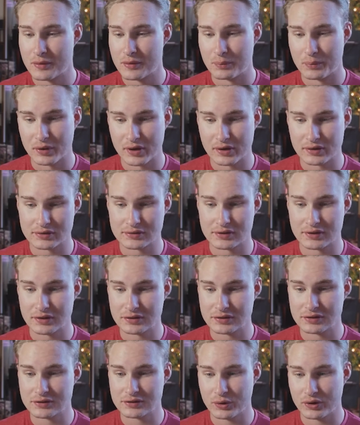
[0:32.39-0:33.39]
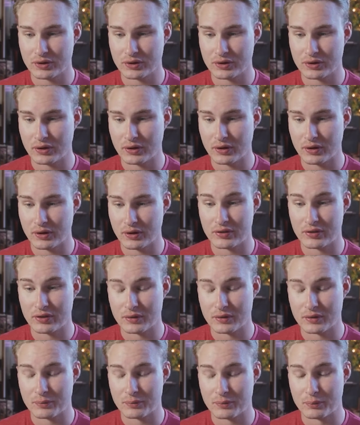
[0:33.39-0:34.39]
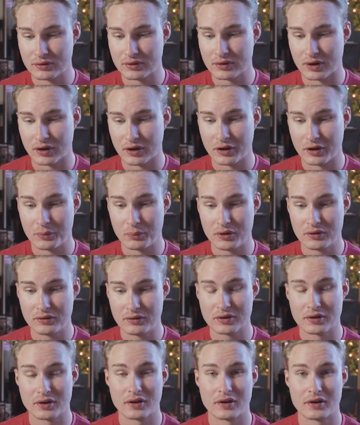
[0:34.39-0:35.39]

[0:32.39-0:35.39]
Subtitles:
because this is where you have the mute, unmute,